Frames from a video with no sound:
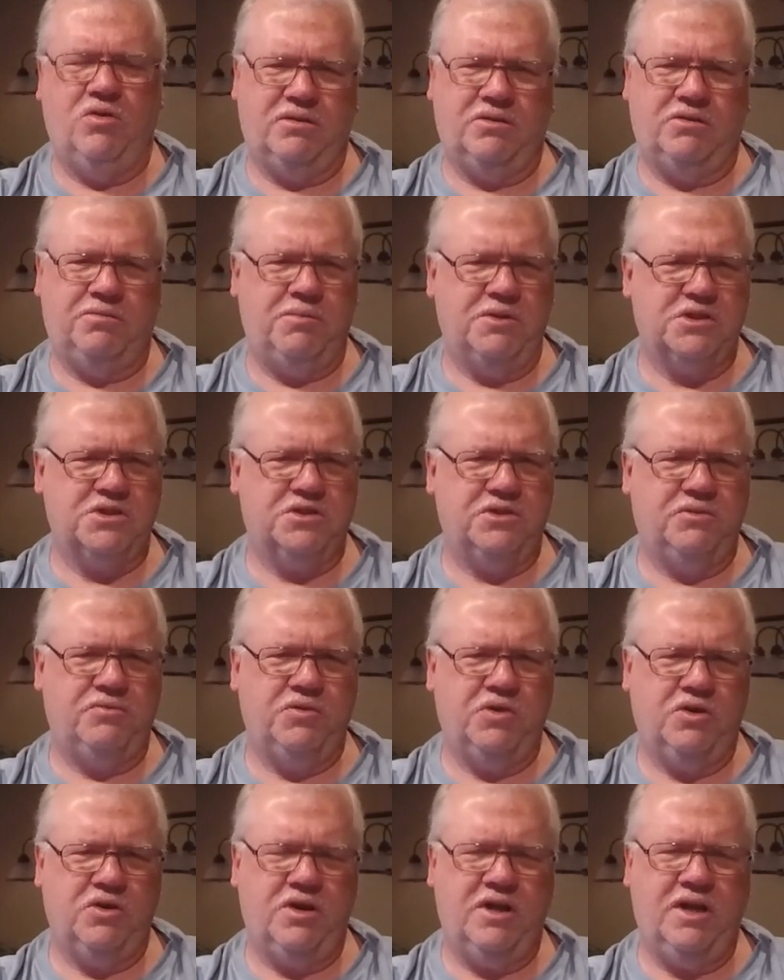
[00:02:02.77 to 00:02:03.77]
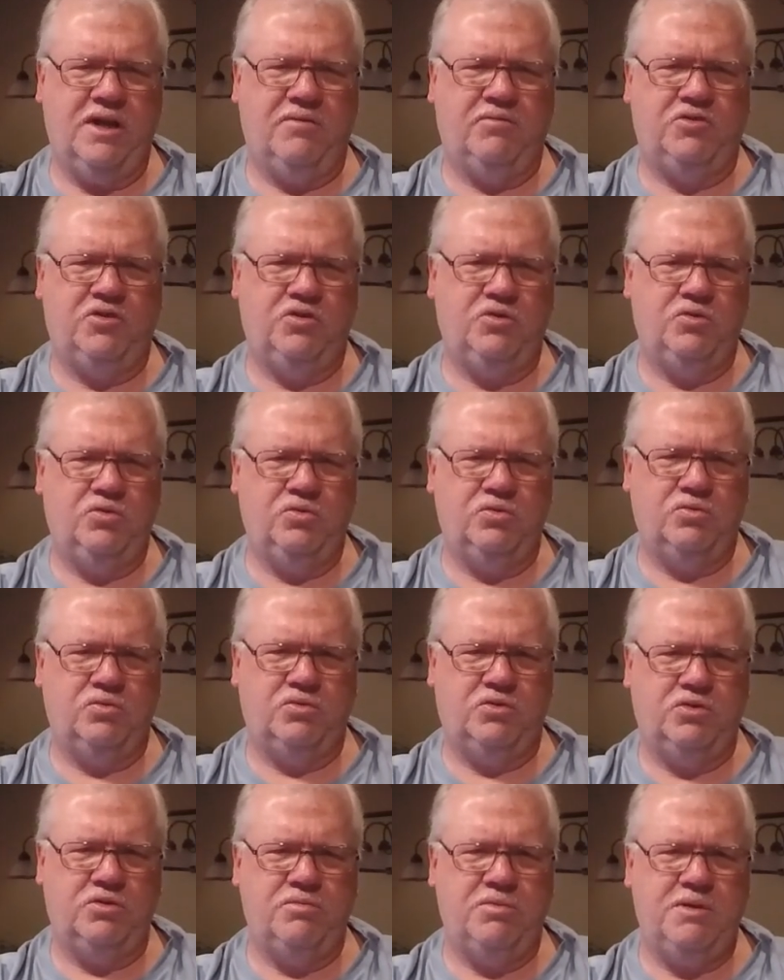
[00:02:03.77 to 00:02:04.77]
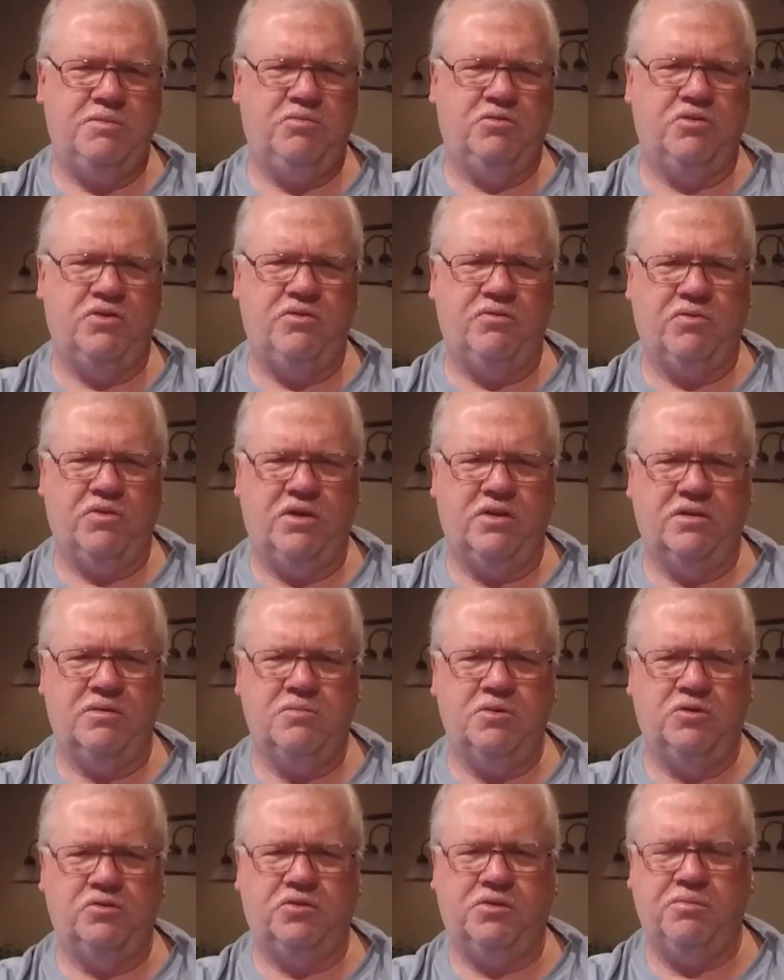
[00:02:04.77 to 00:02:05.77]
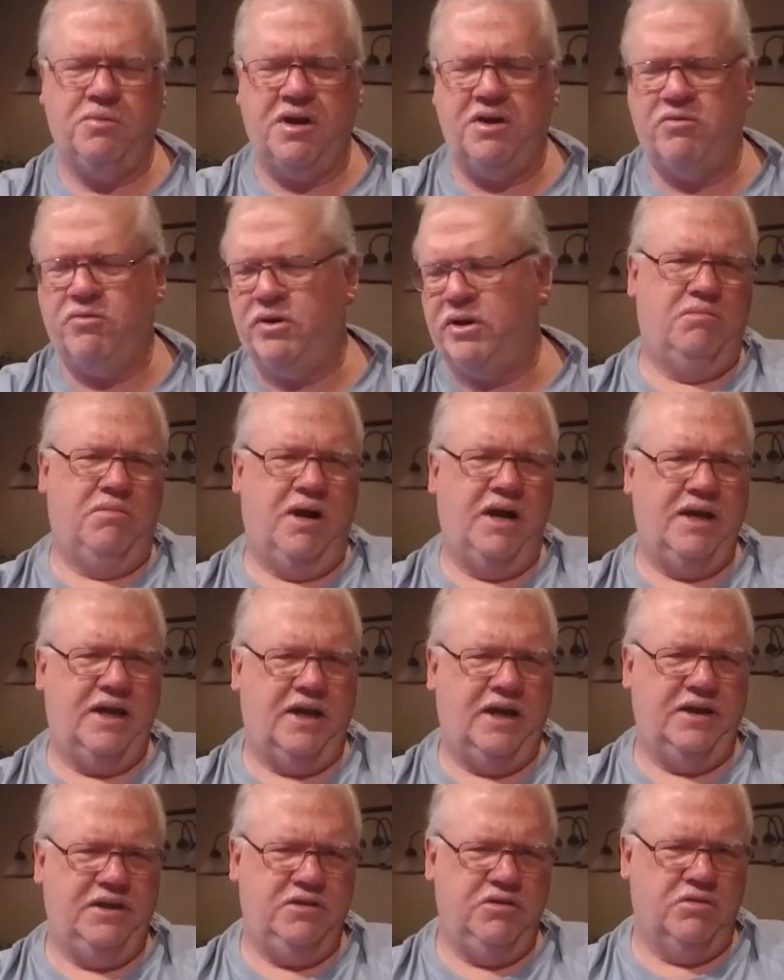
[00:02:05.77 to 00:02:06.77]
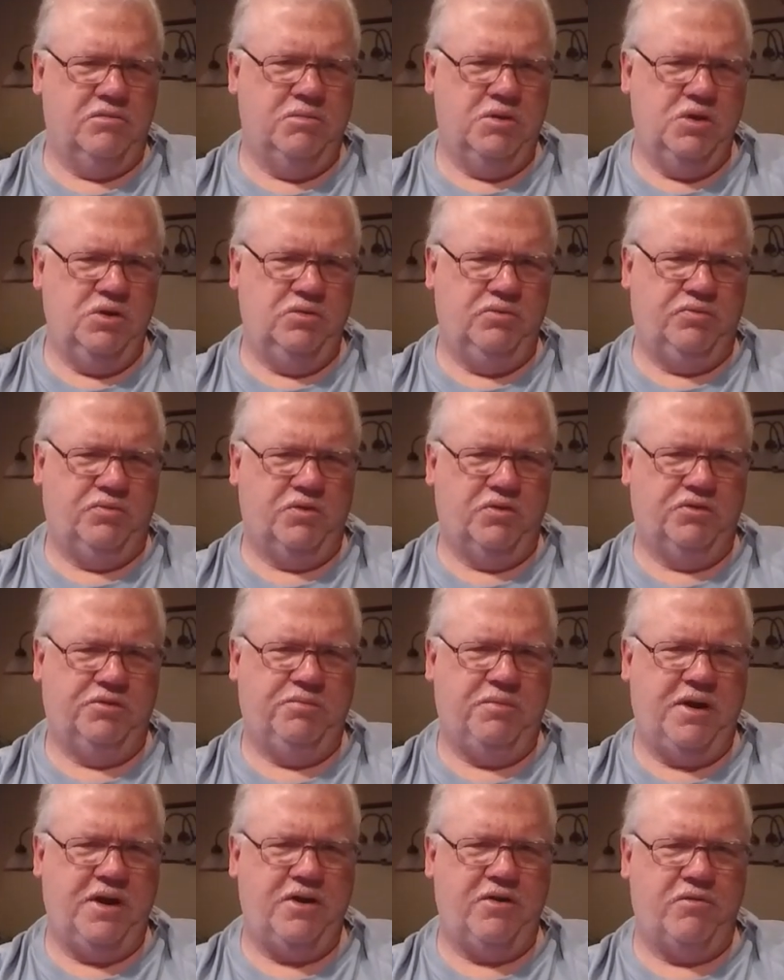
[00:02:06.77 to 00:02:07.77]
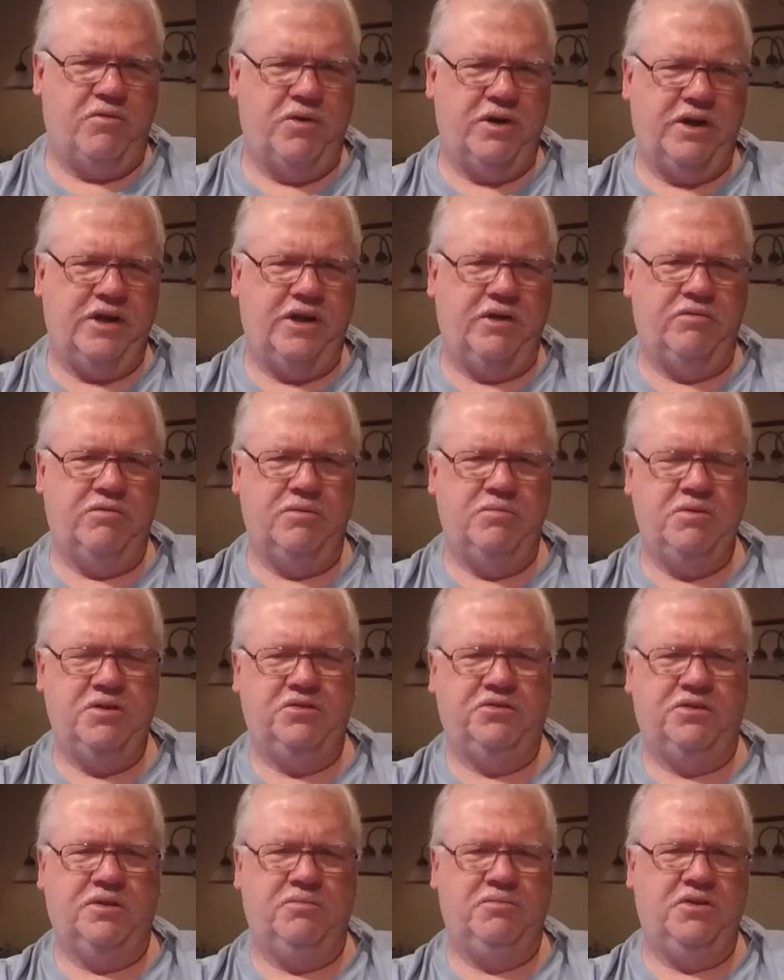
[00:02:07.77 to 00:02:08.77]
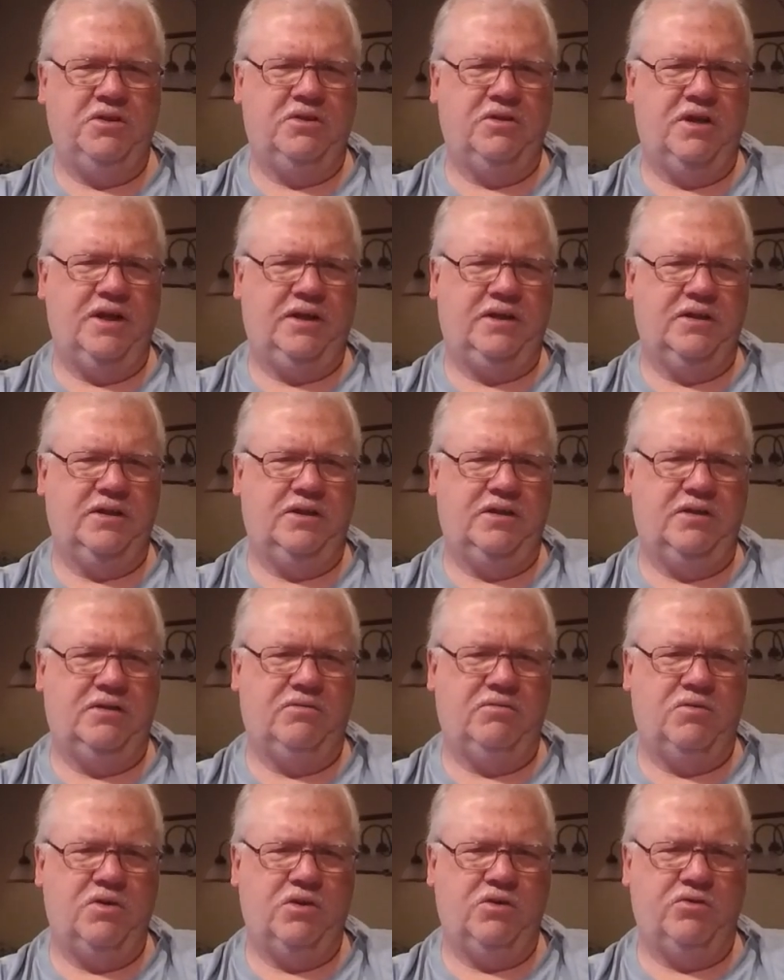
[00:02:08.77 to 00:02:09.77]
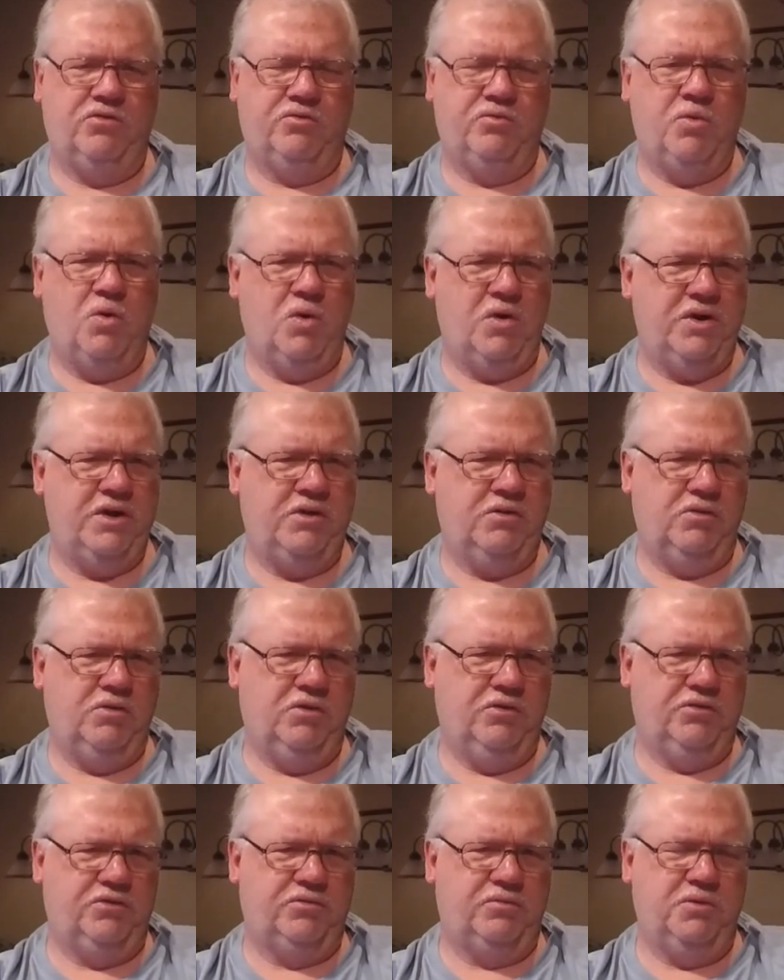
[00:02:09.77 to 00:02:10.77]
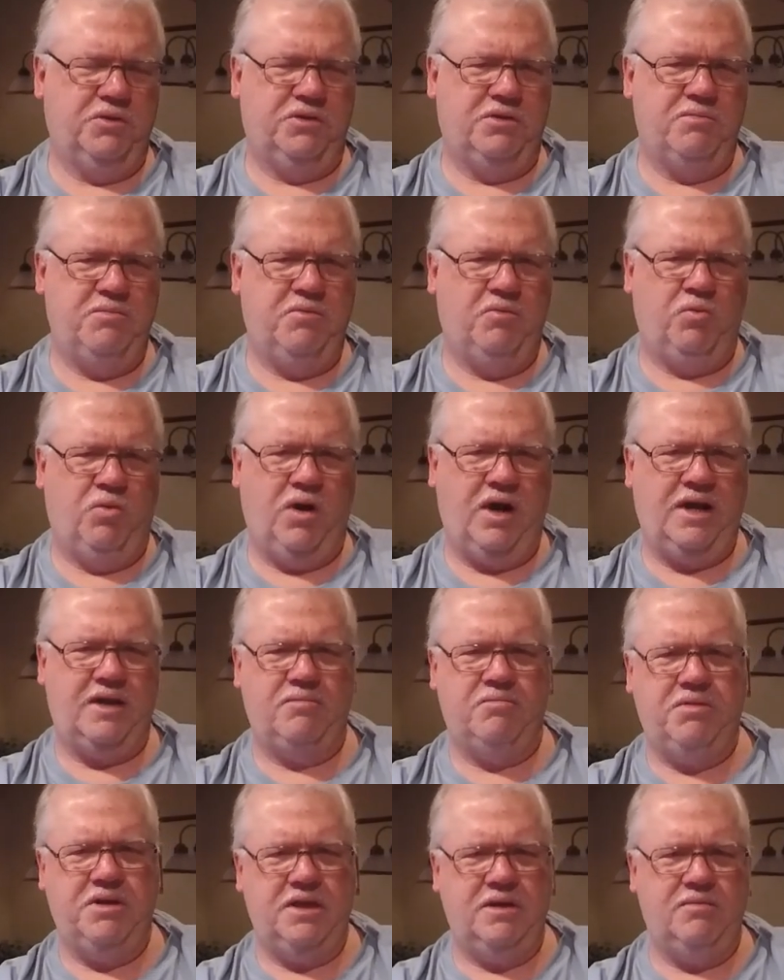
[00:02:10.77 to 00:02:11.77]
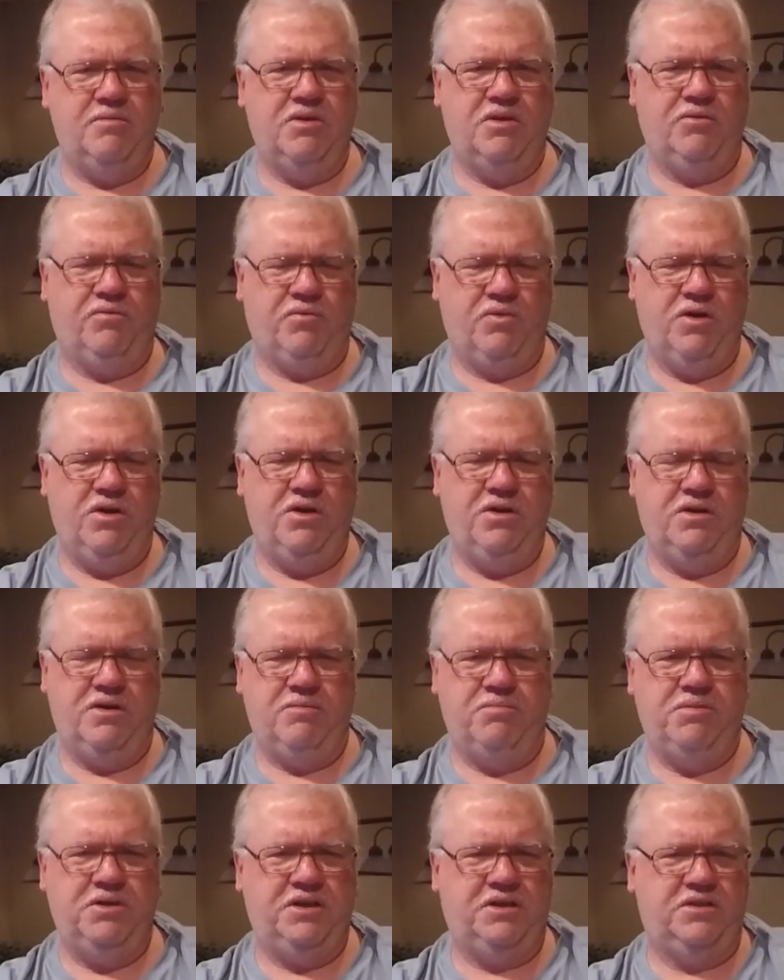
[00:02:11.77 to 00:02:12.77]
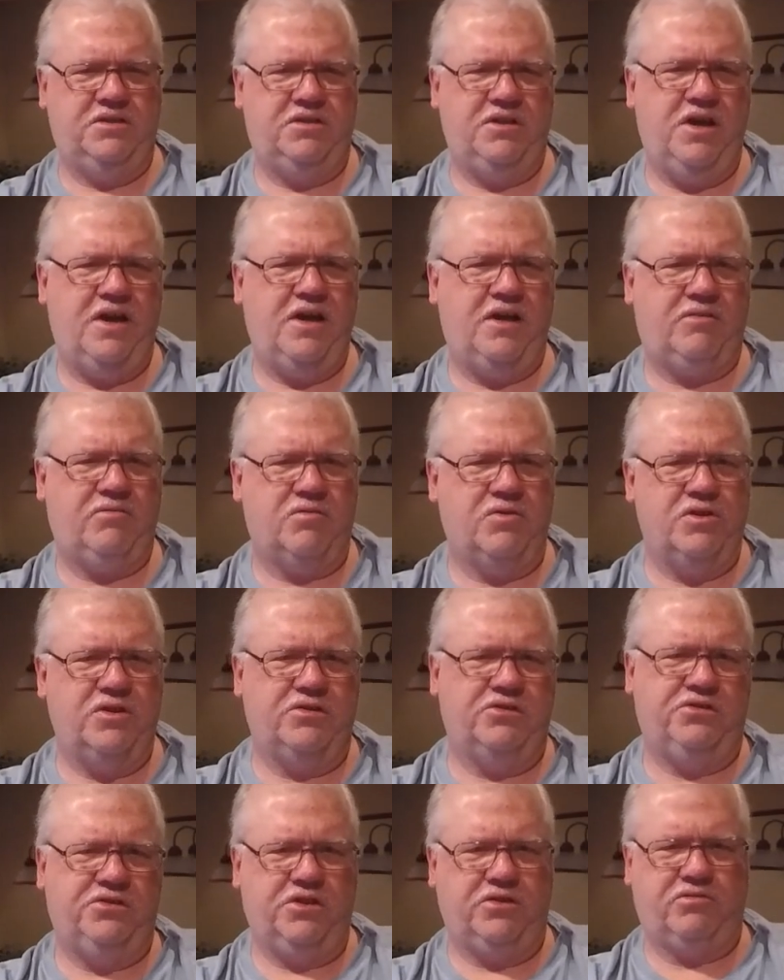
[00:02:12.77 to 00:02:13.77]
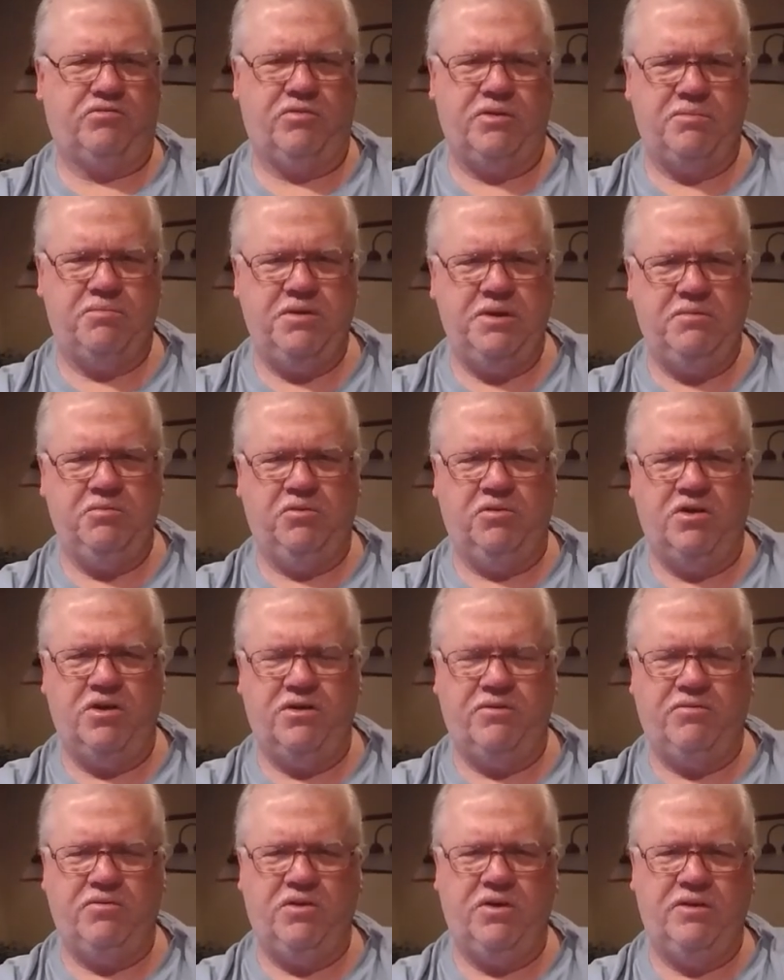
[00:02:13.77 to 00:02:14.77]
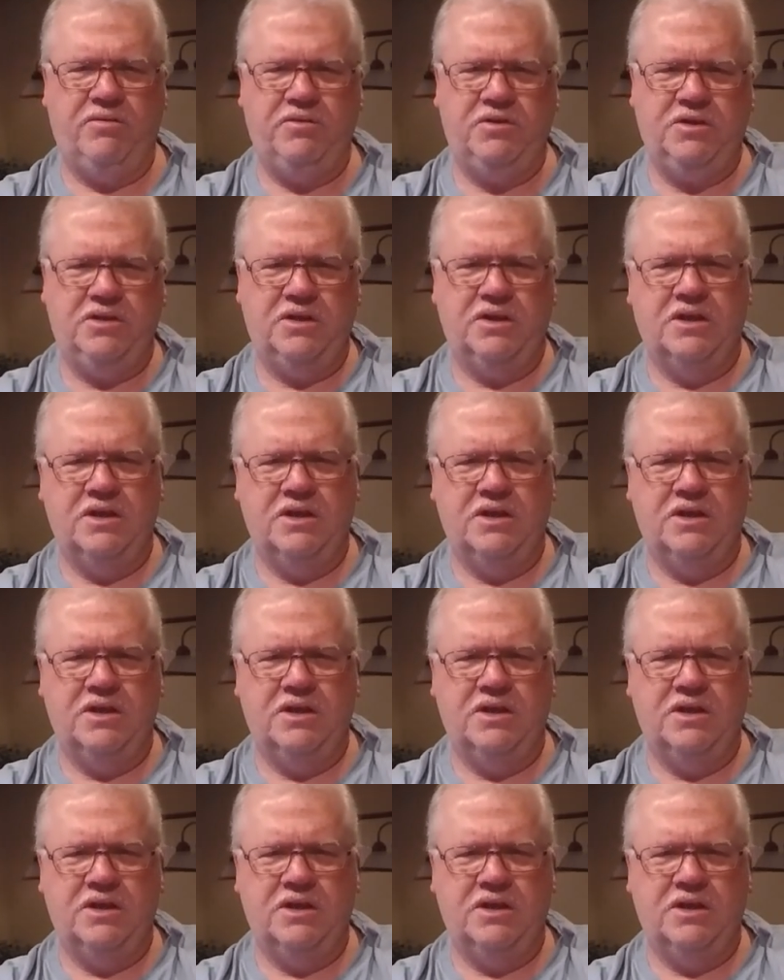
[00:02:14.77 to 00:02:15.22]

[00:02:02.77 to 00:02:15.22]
especially if you're going to have two people in the front of the boat spider rigging. My ideal boat for spider rigging would be something like one of those War Eagles with the wide beam in the front and a big deck where you can sit 3 people on the front of it.